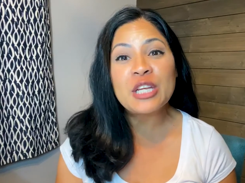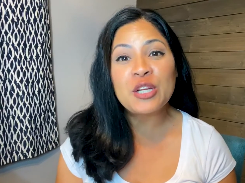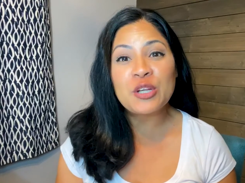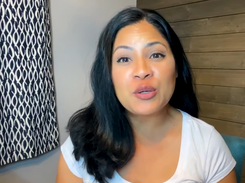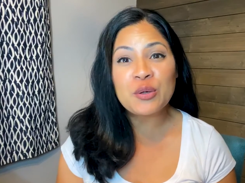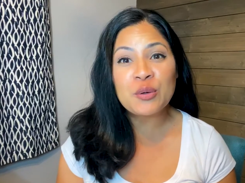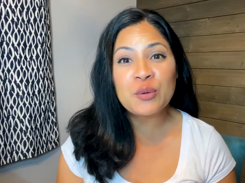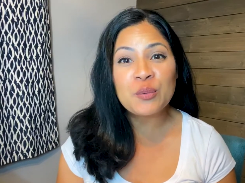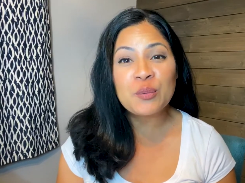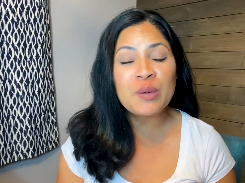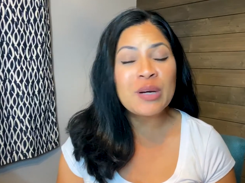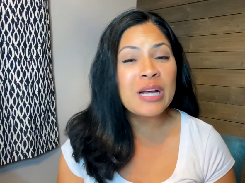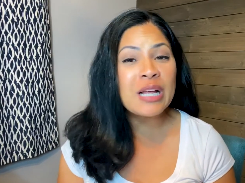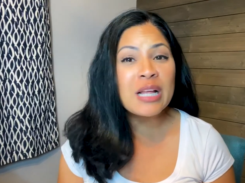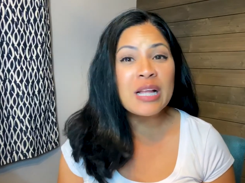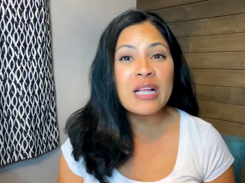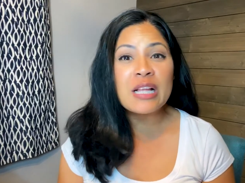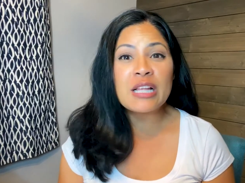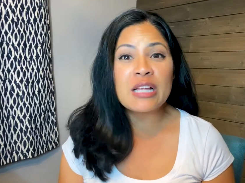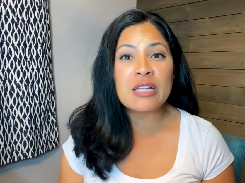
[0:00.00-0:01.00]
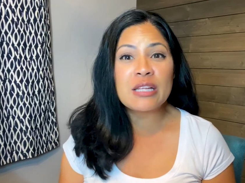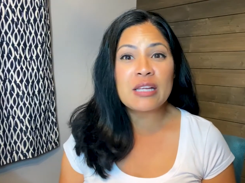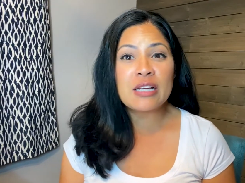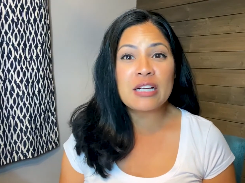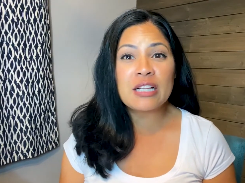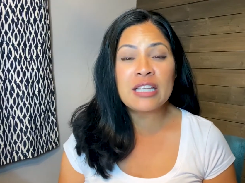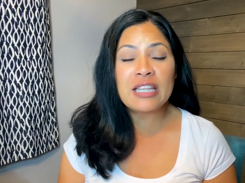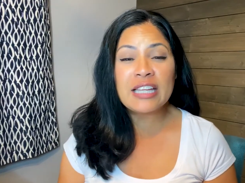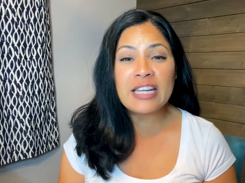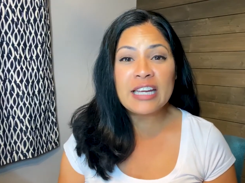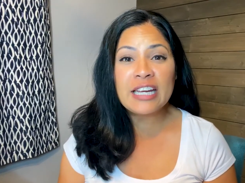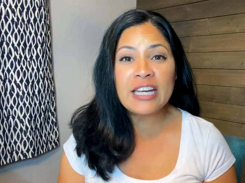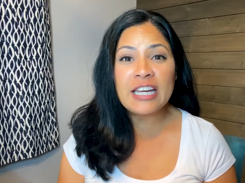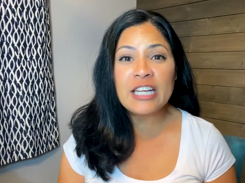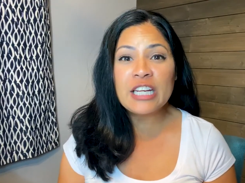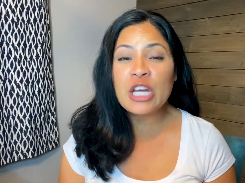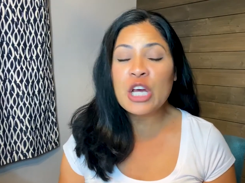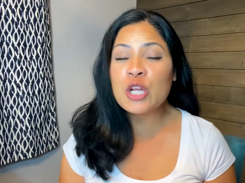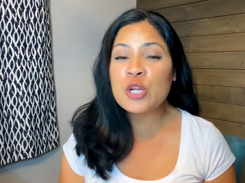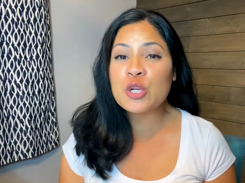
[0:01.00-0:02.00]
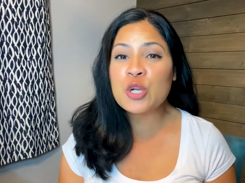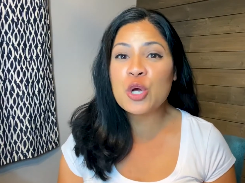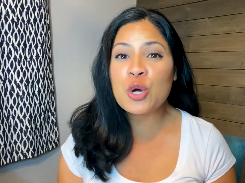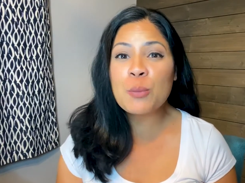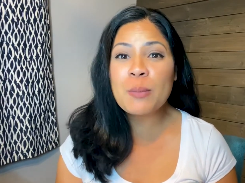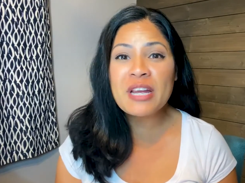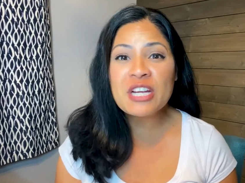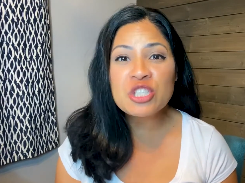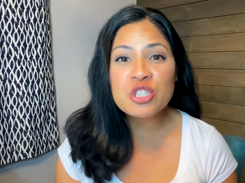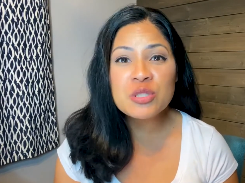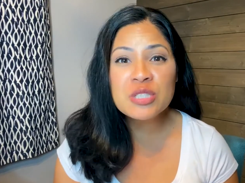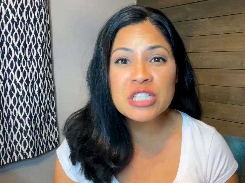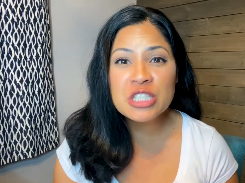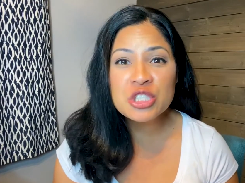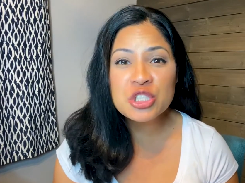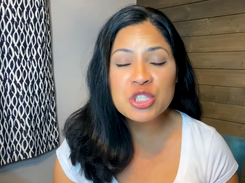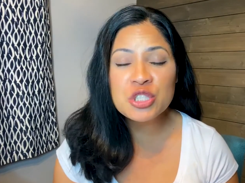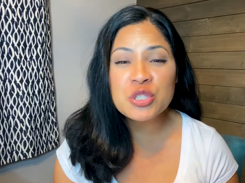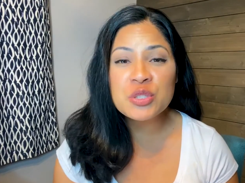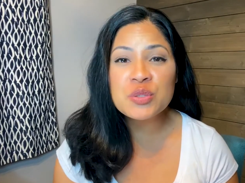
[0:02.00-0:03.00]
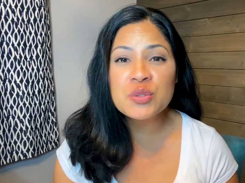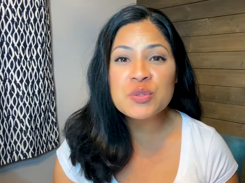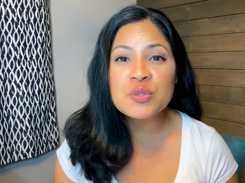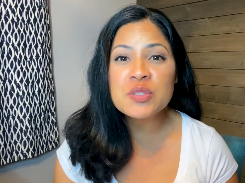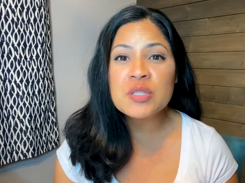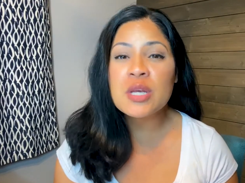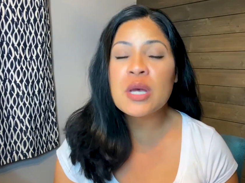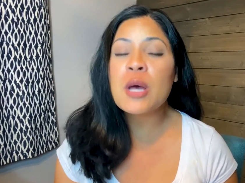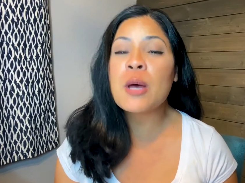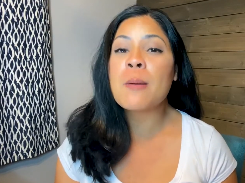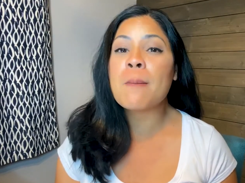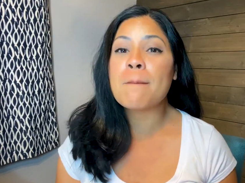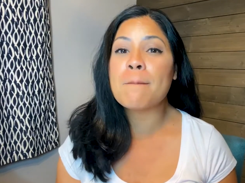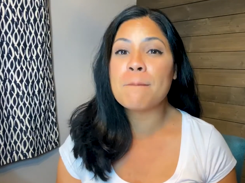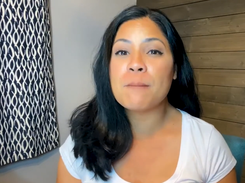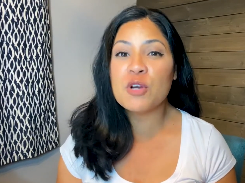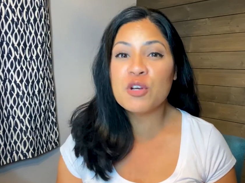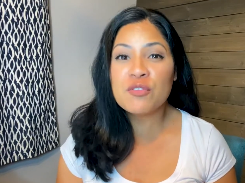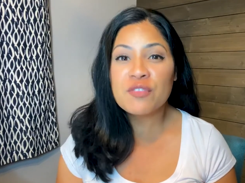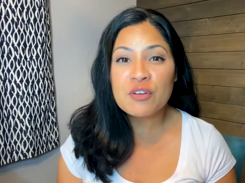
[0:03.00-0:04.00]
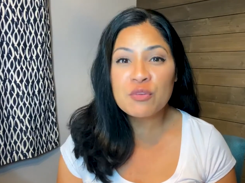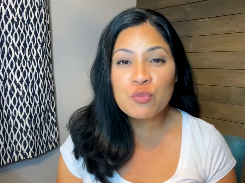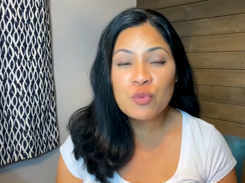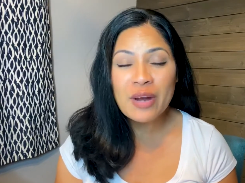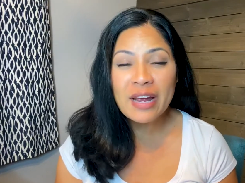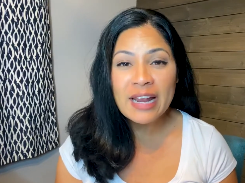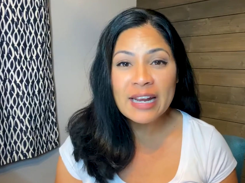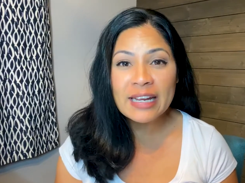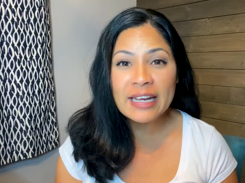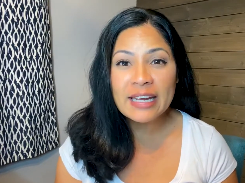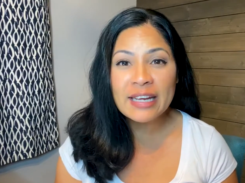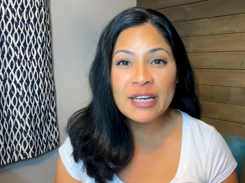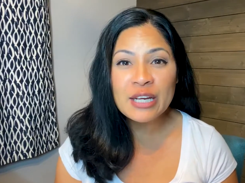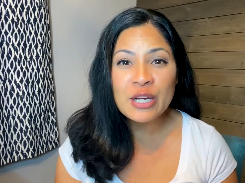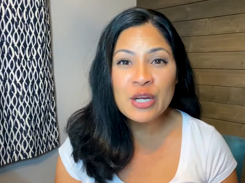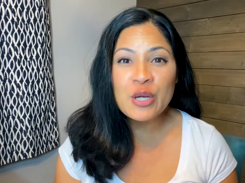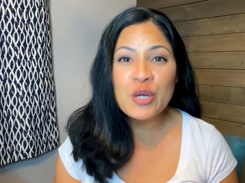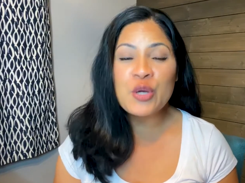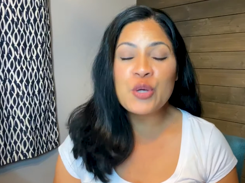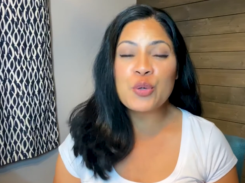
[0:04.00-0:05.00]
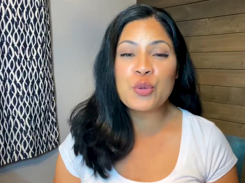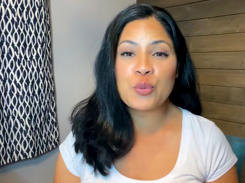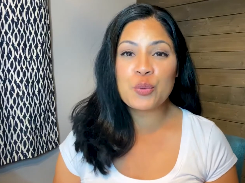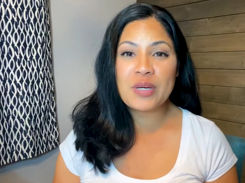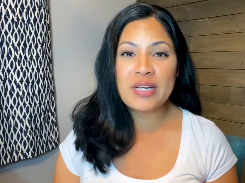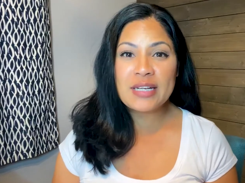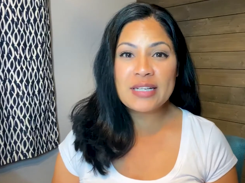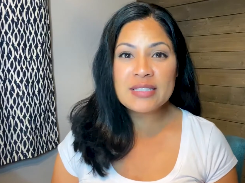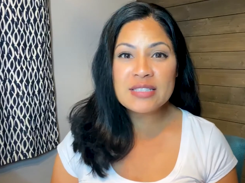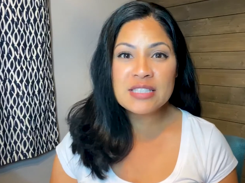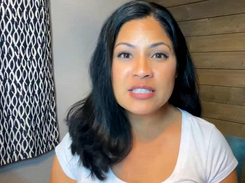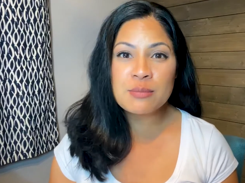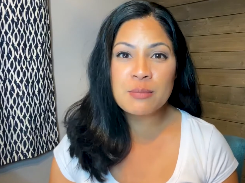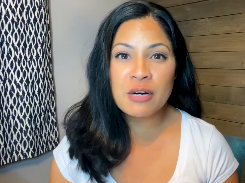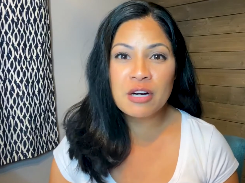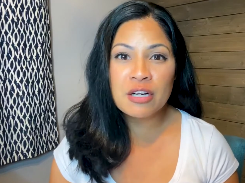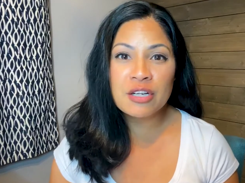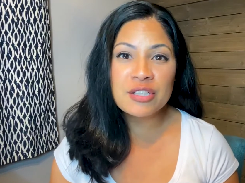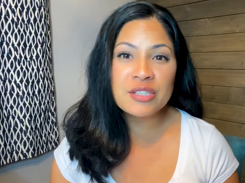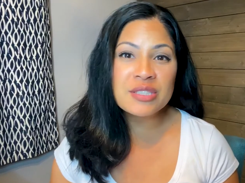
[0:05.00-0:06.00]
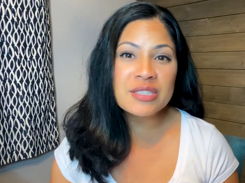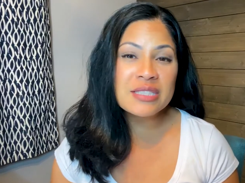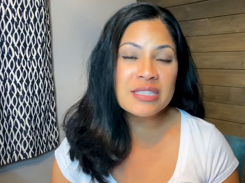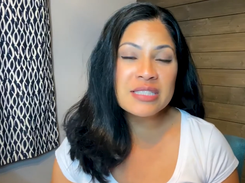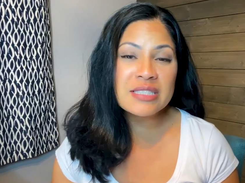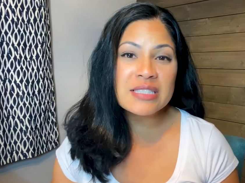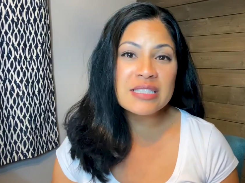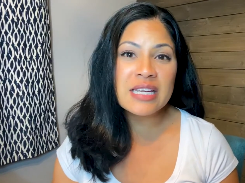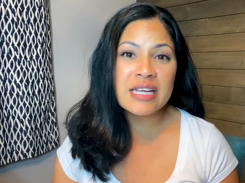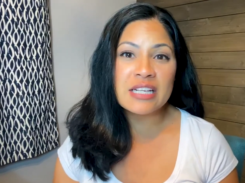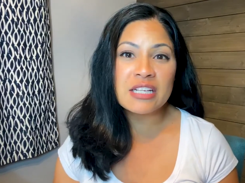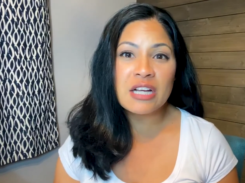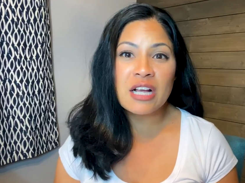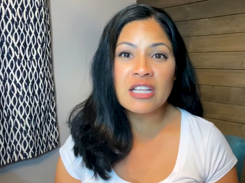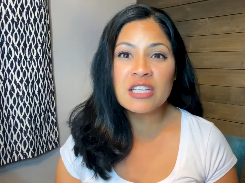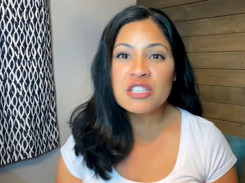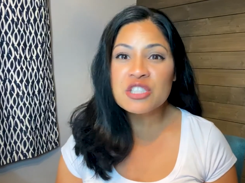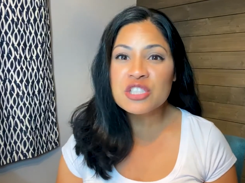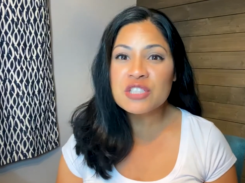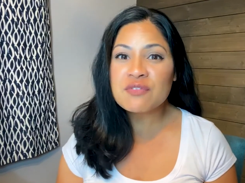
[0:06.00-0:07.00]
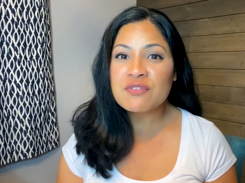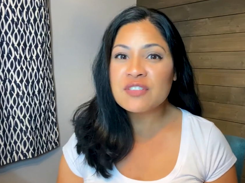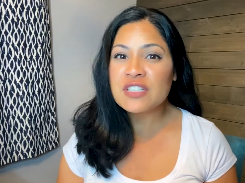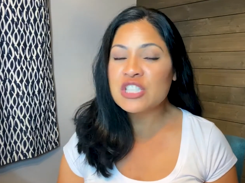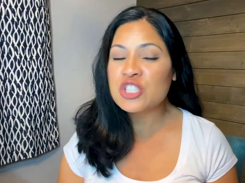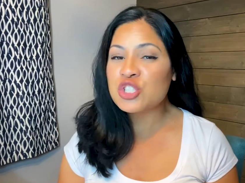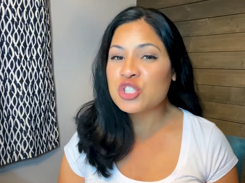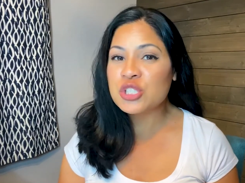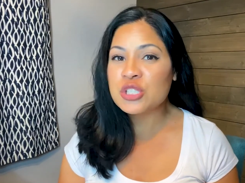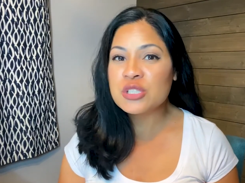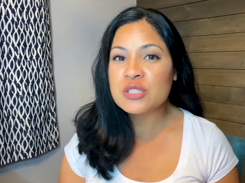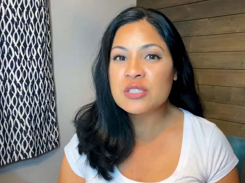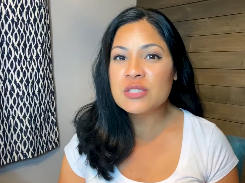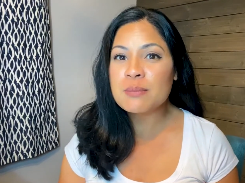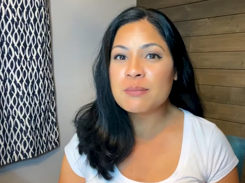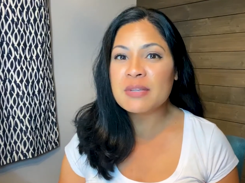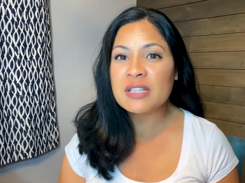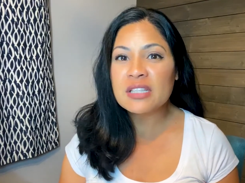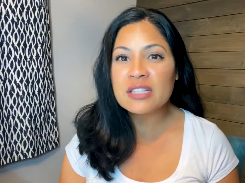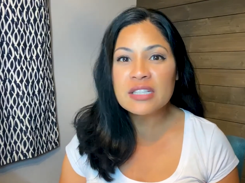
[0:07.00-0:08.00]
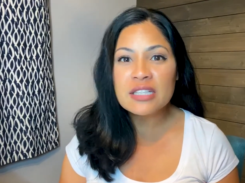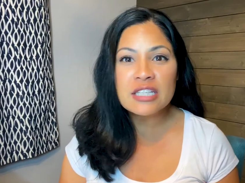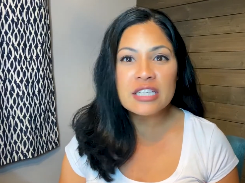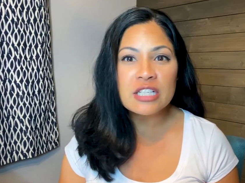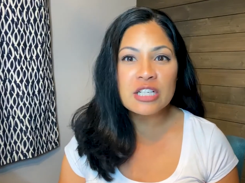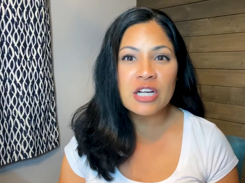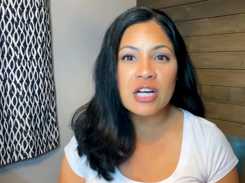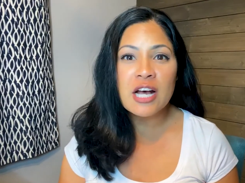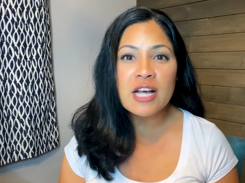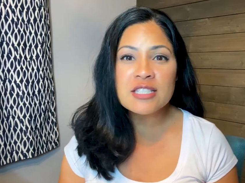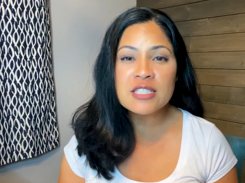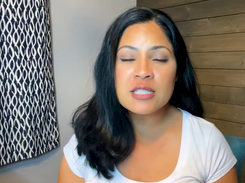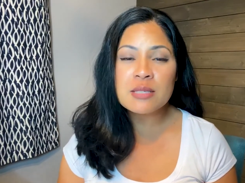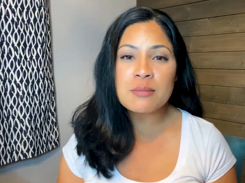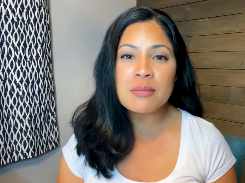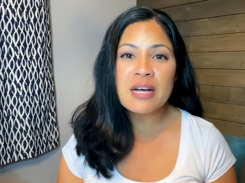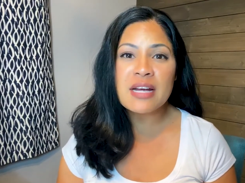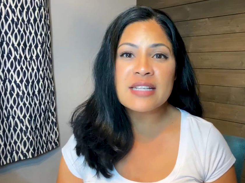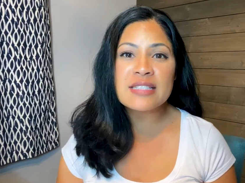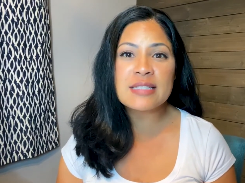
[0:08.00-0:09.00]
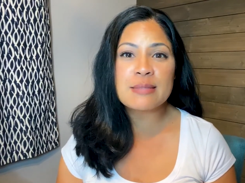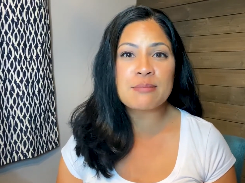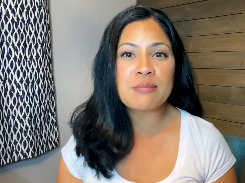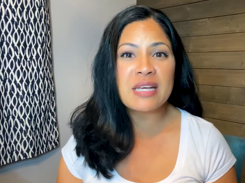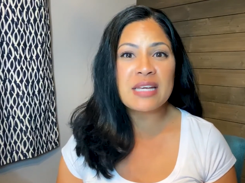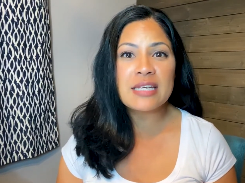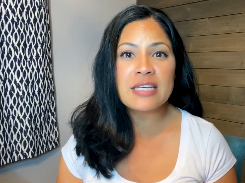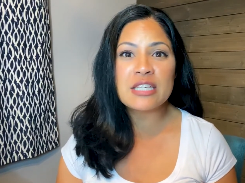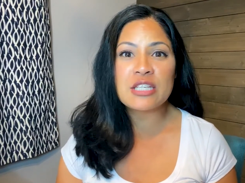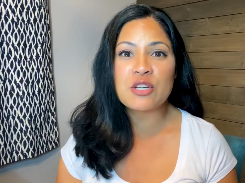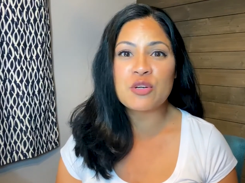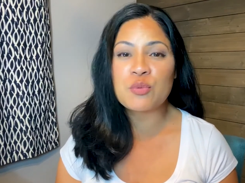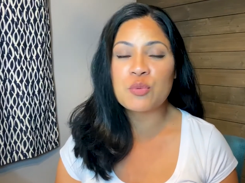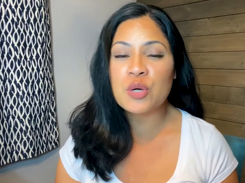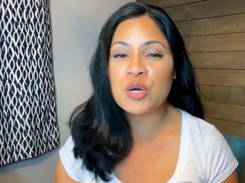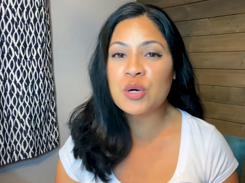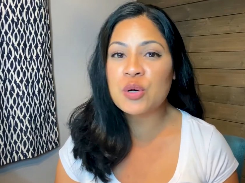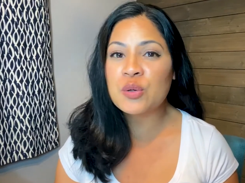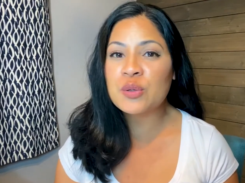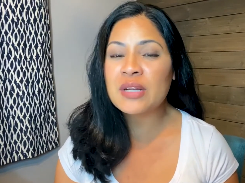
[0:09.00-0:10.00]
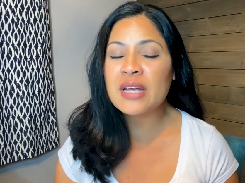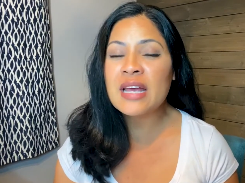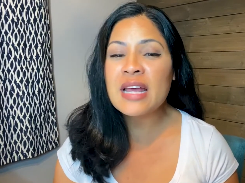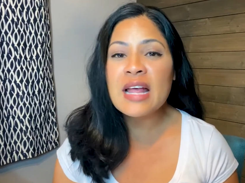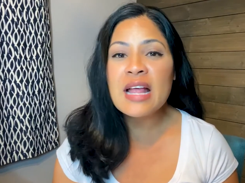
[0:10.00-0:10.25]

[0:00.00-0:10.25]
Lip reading: new, clean, no major issues, move-in ready, green and smart, technology features, ability to customize and make it your own,